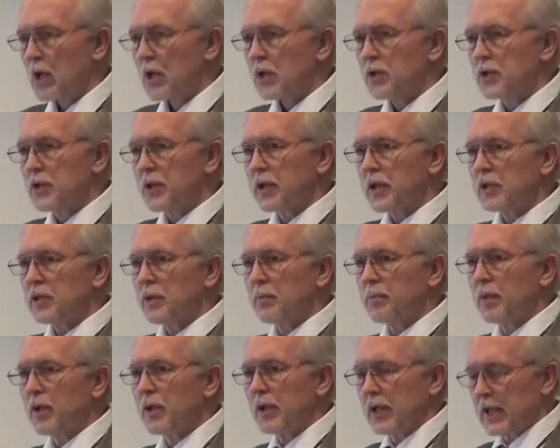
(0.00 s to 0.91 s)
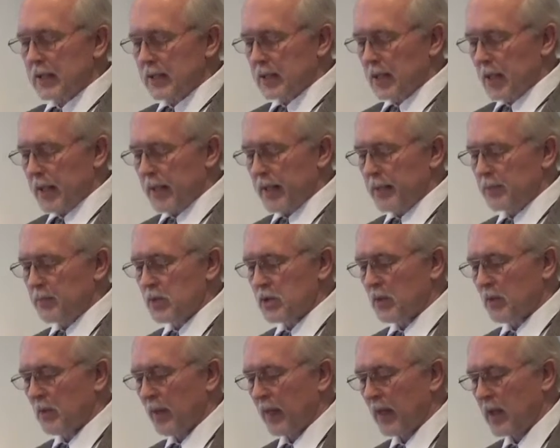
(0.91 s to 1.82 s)
During the burning
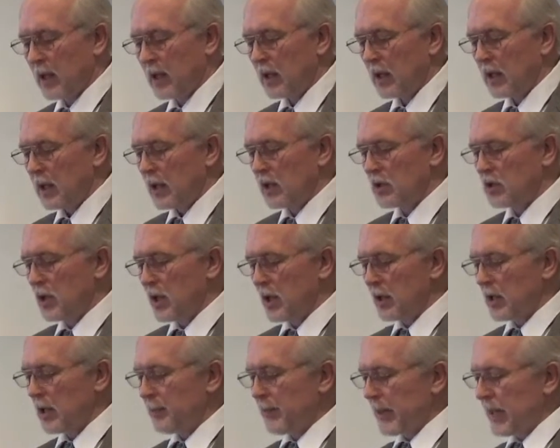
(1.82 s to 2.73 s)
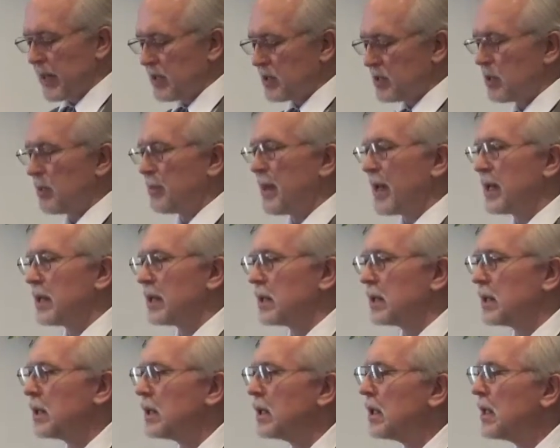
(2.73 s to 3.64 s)
times in Europe, an
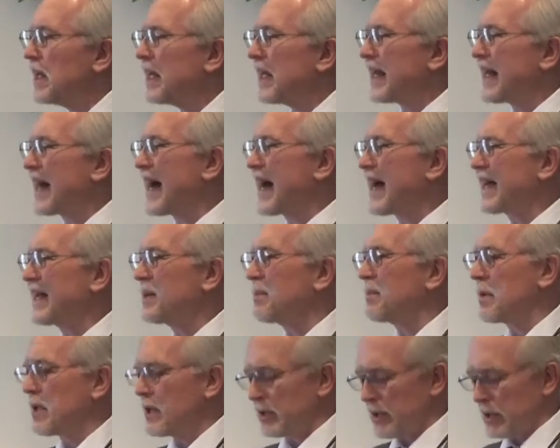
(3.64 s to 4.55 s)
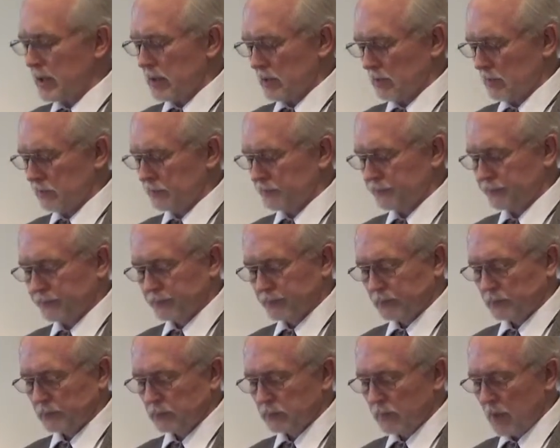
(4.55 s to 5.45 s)
estimated 9 million,
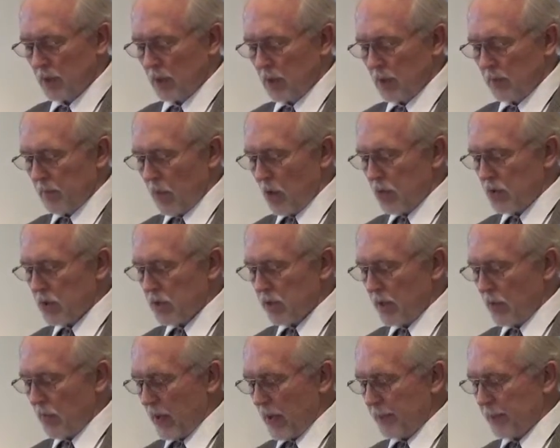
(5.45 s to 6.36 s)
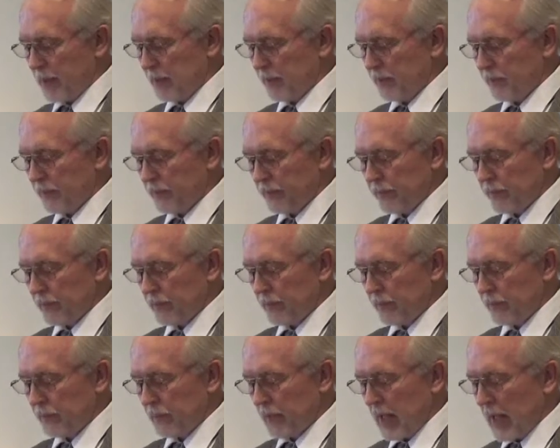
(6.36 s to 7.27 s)
mostly women,
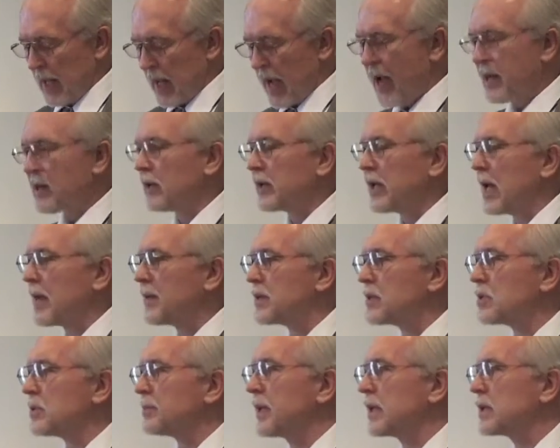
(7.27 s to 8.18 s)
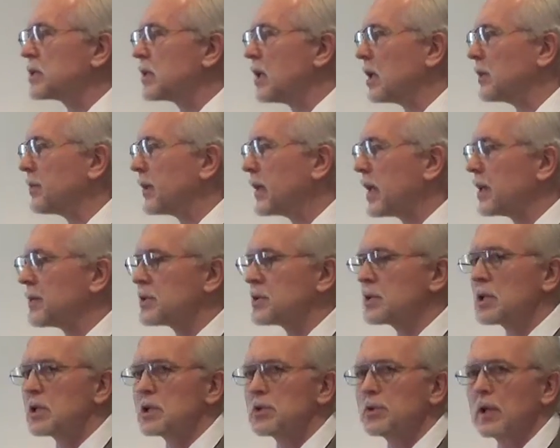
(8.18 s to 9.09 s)
I don't have this in my talk, but I was
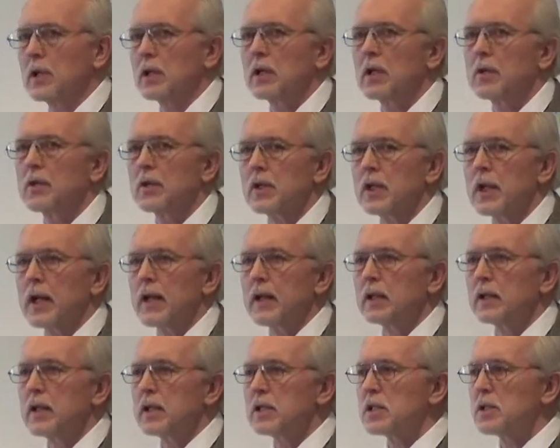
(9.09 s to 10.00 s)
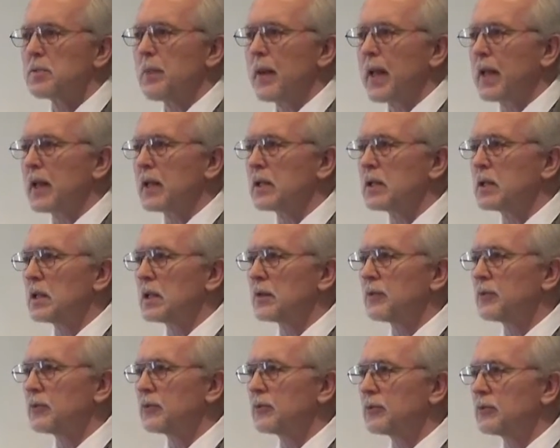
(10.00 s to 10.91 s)
just reading the other night, that spanned
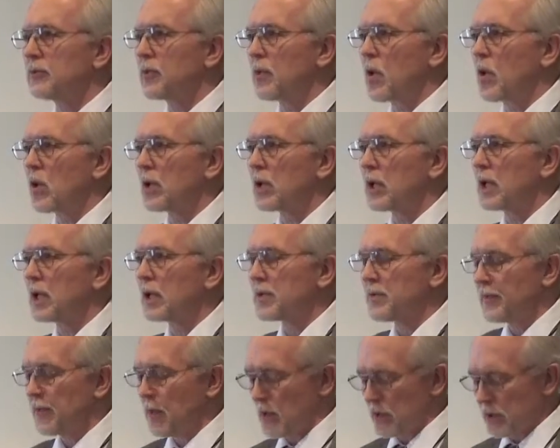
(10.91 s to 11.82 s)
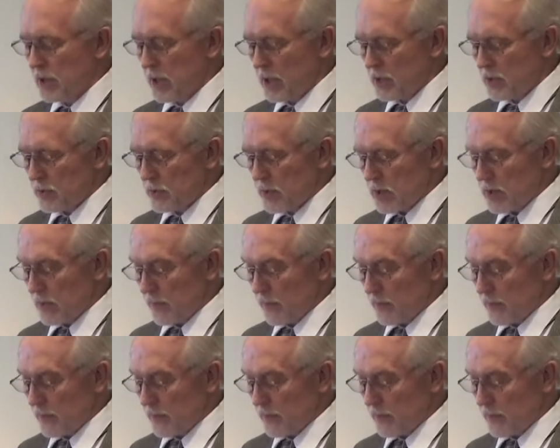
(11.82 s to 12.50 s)
four centuries,